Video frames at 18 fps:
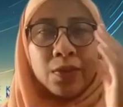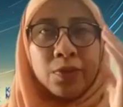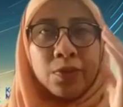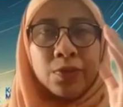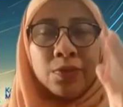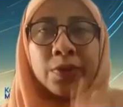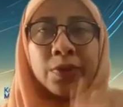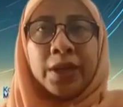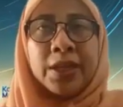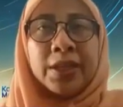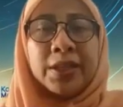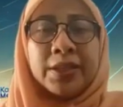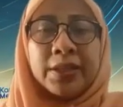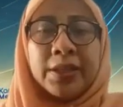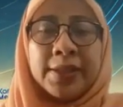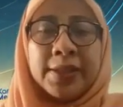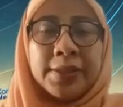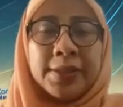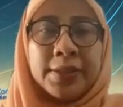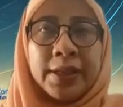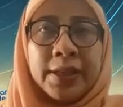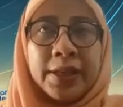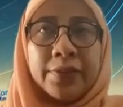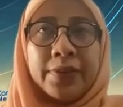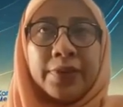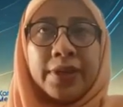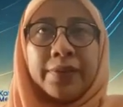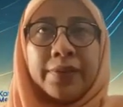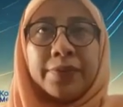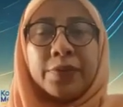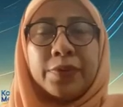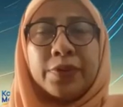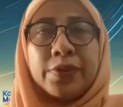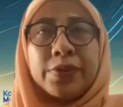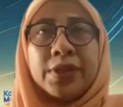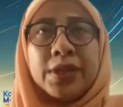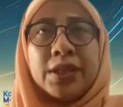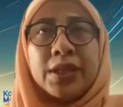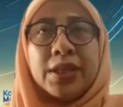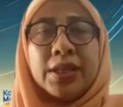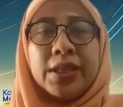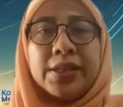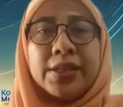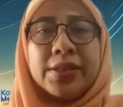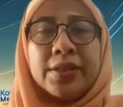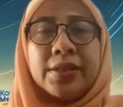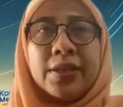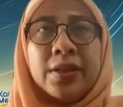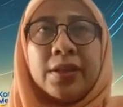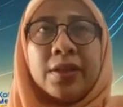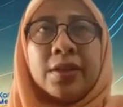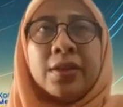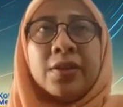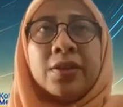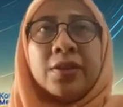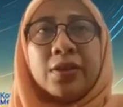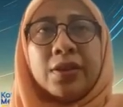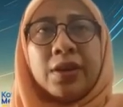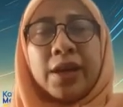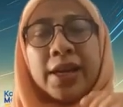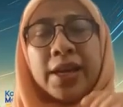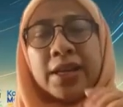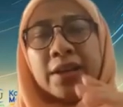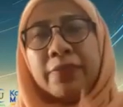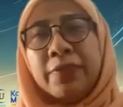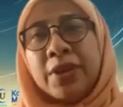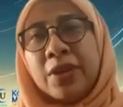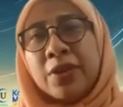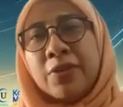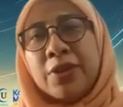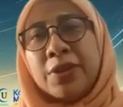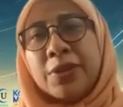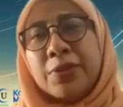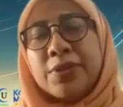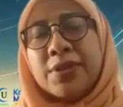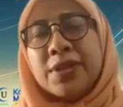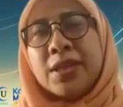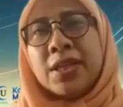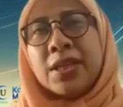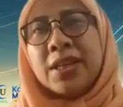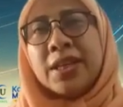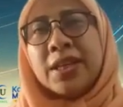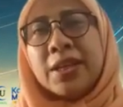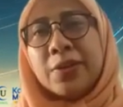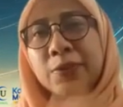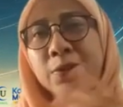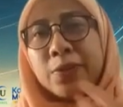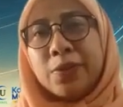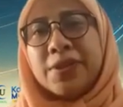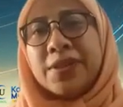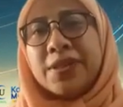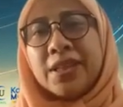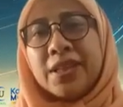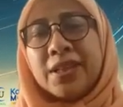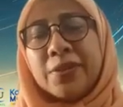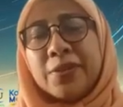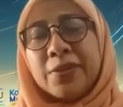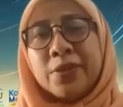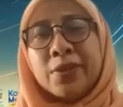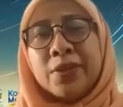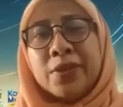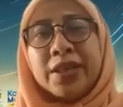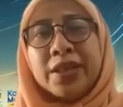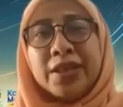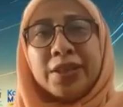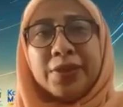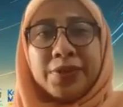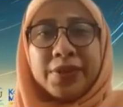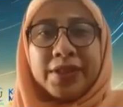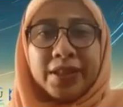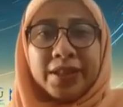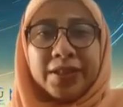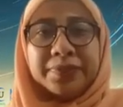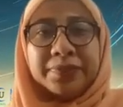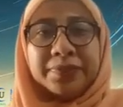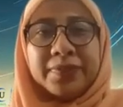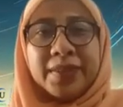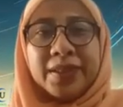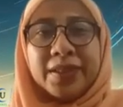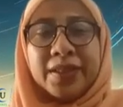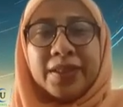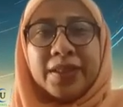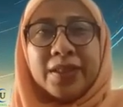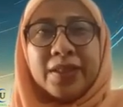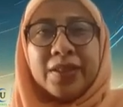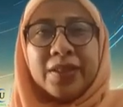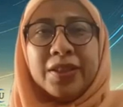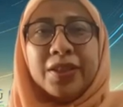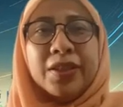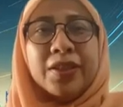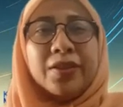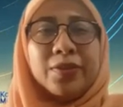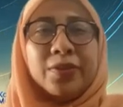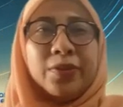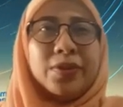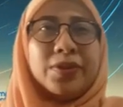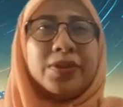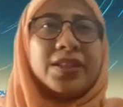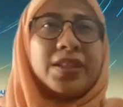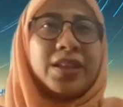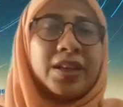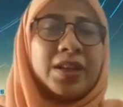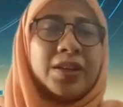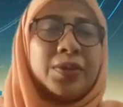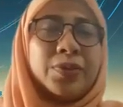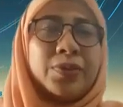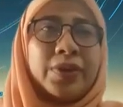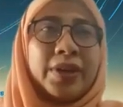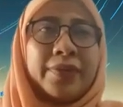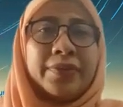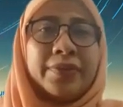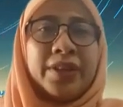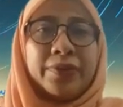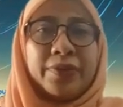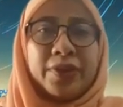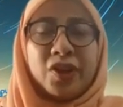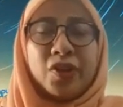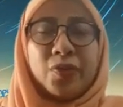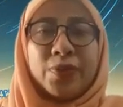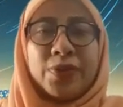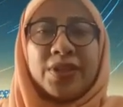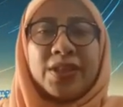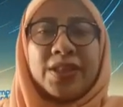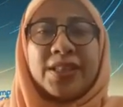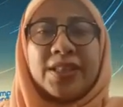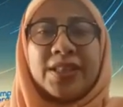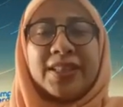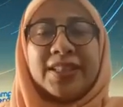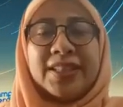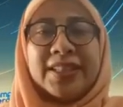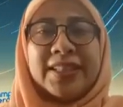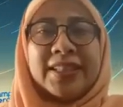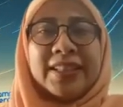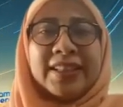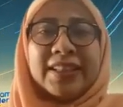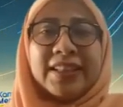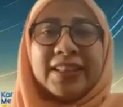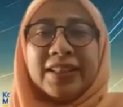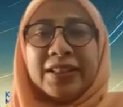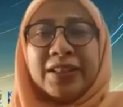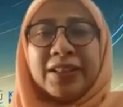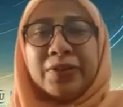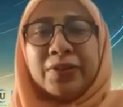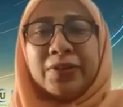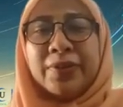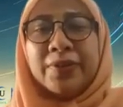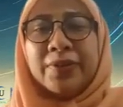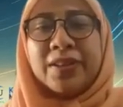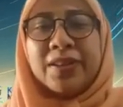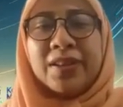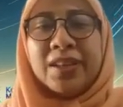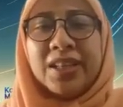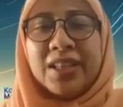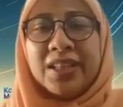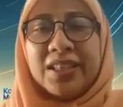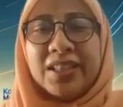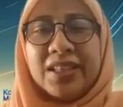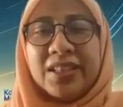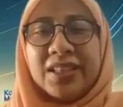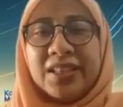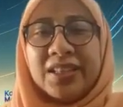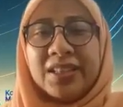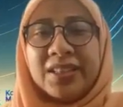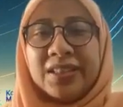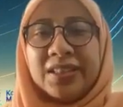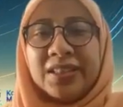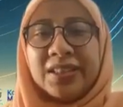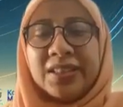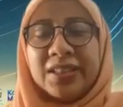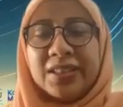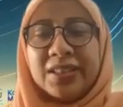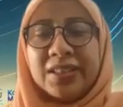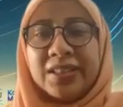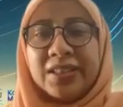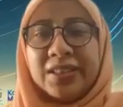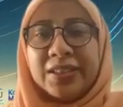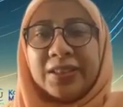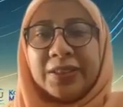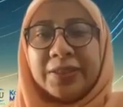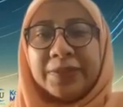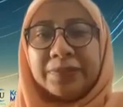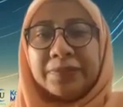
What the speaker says: one things that we have to consider is either we are going to study an old star or a new star. Old star do have different composition, what we call it the